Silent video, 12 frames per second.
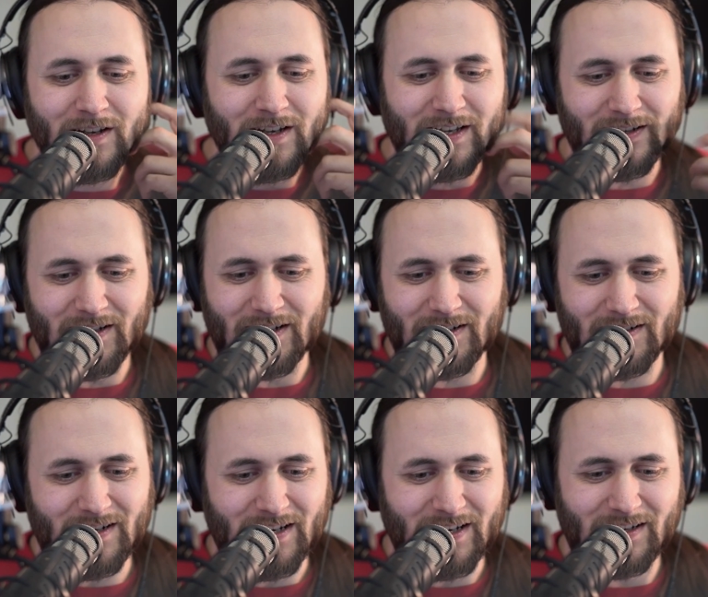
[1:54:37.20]
And
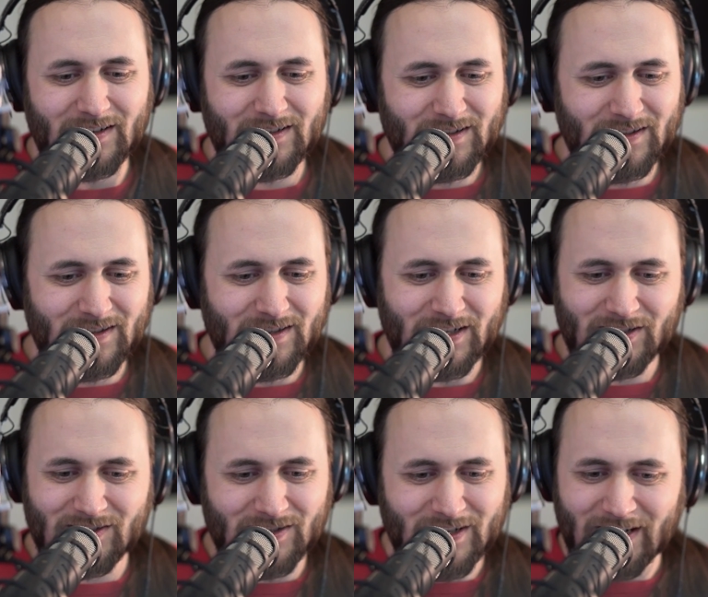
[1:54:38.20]
like,
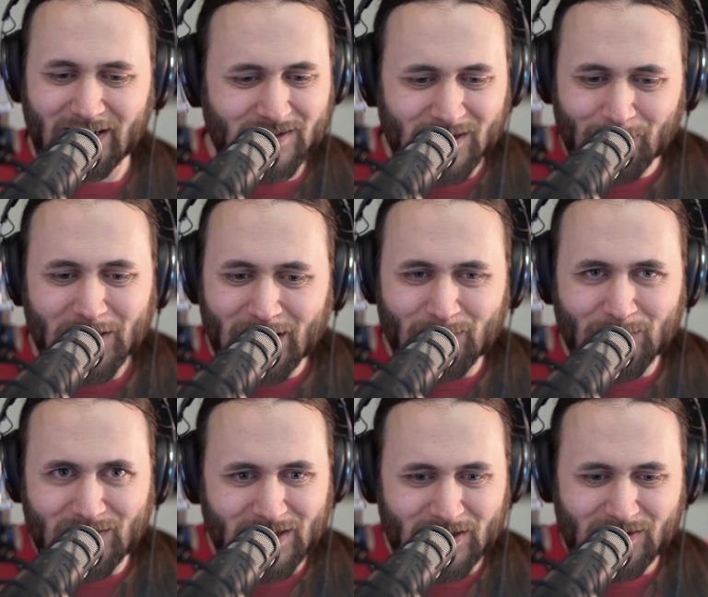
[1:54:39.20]
there's like,
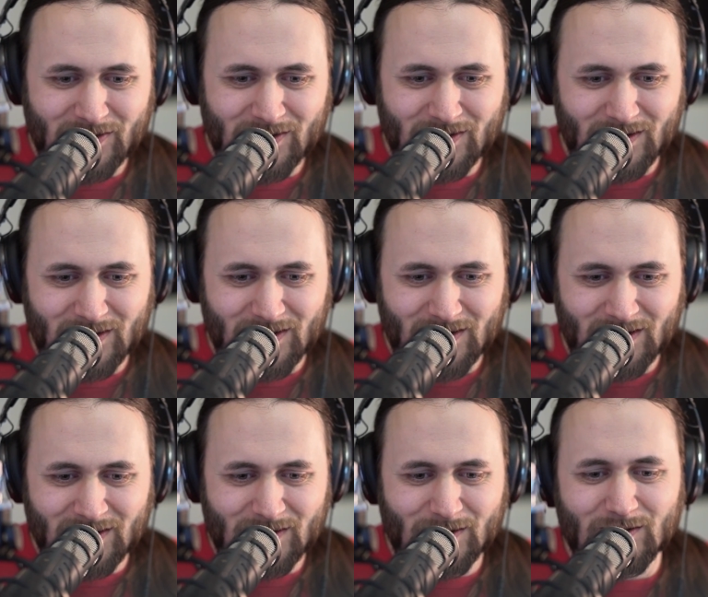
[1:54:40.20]
sometimes there's
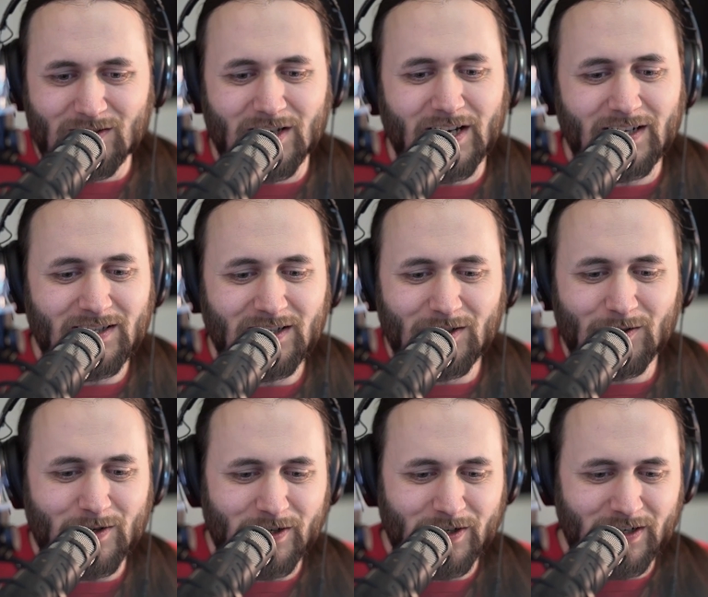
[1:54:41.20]
in society
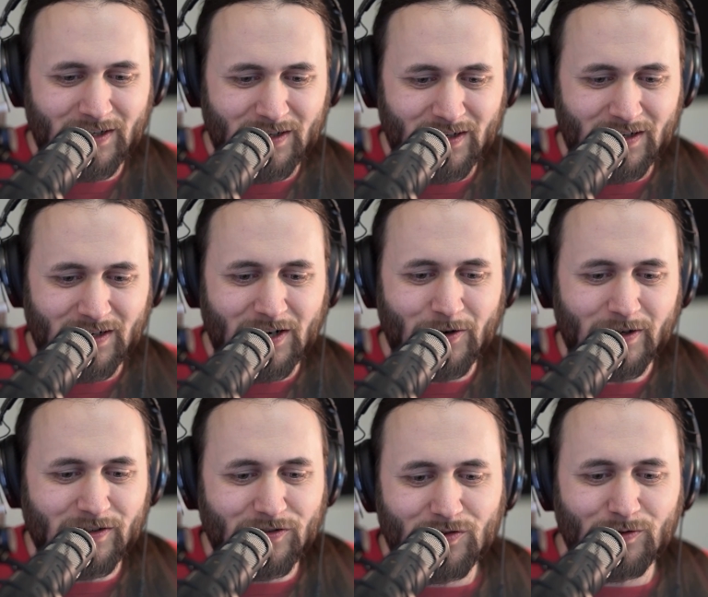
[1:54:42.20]
or in our
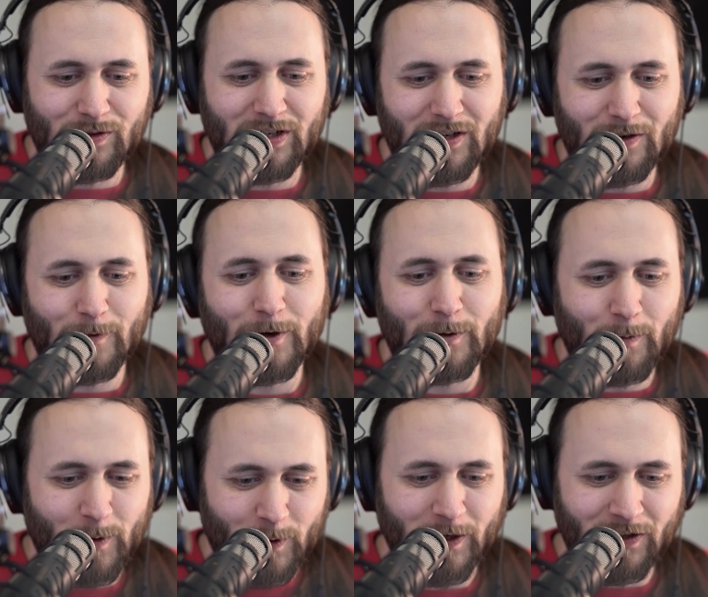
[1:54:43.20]
history, there were
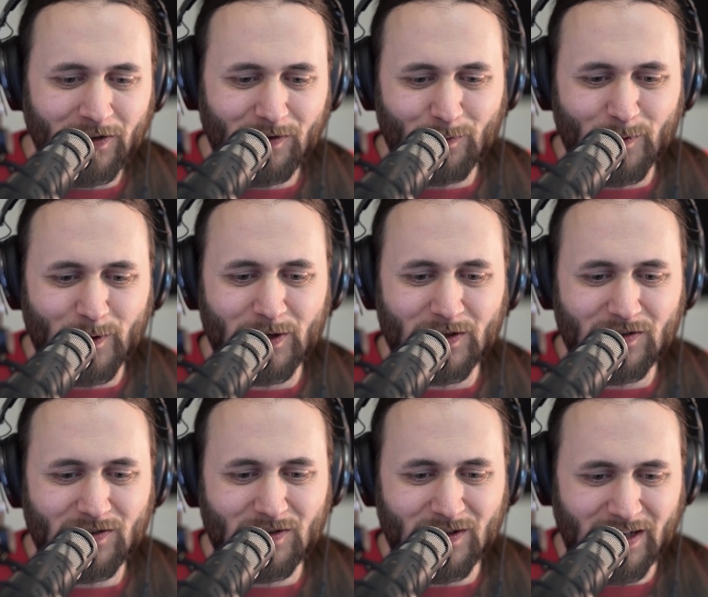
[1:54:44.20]
points where
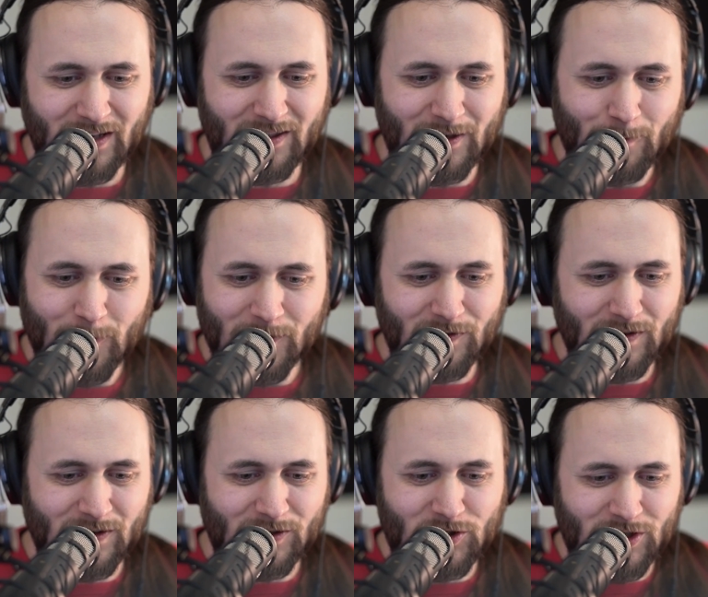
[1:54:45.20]
like there was
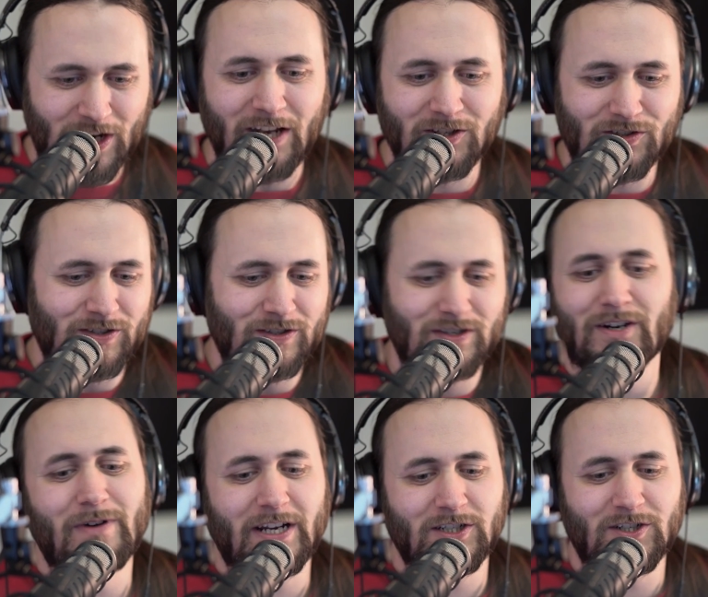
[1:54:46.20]
a change in
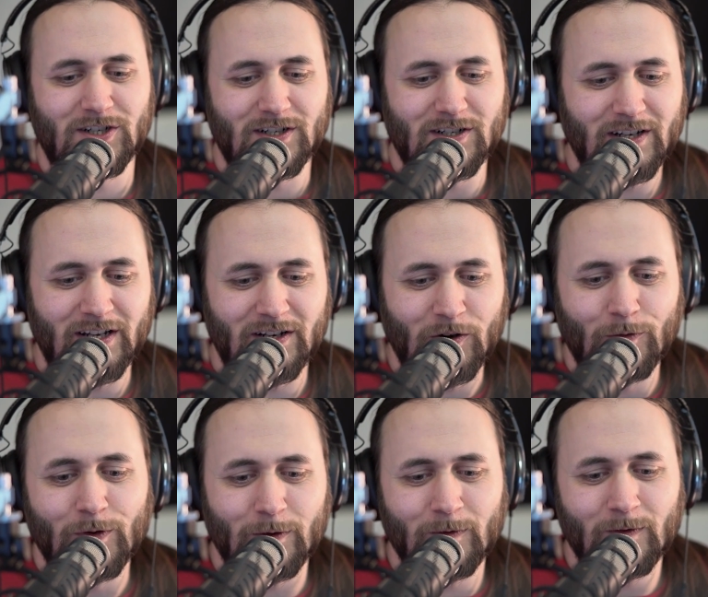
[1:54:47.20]
direction, and no
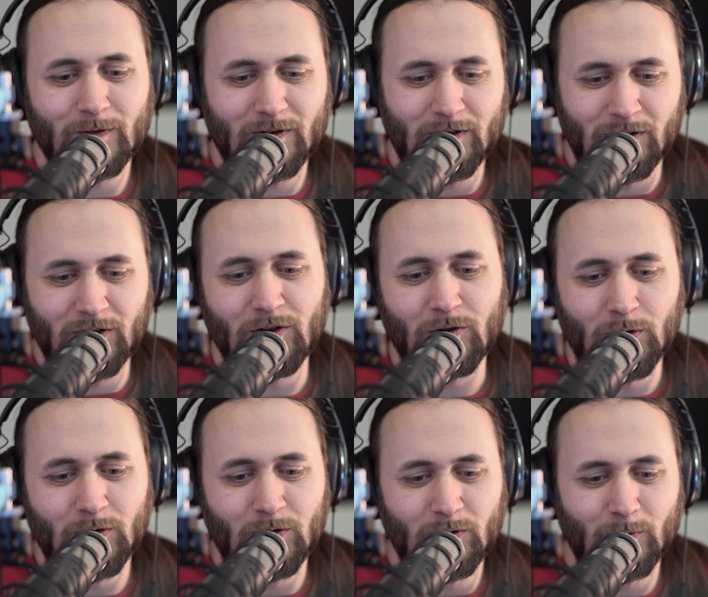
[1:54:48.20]
one
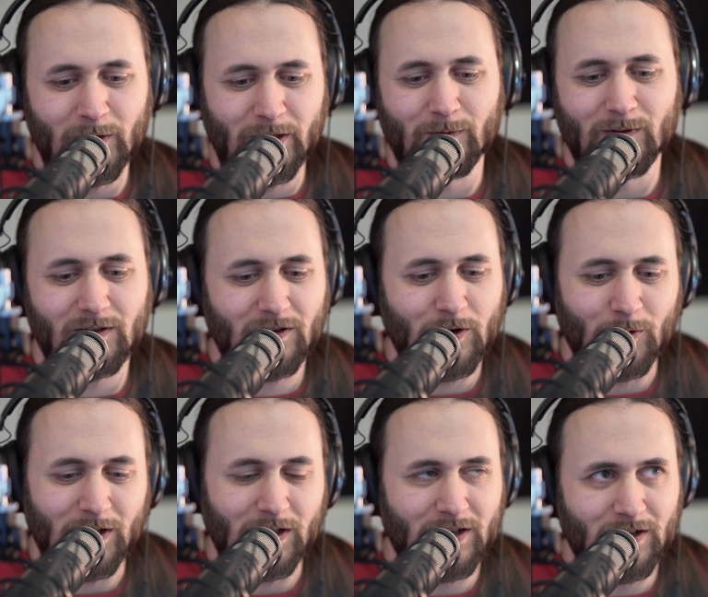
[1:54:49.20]
knew where it was
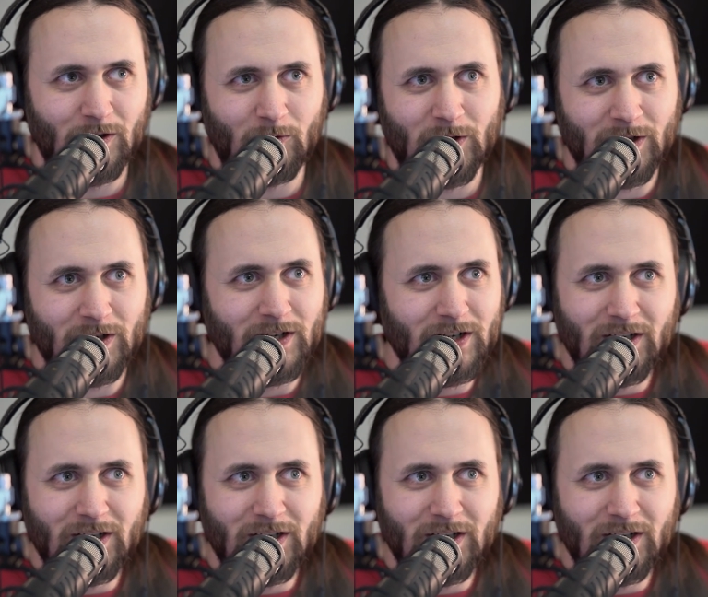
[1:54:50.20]
going, and no one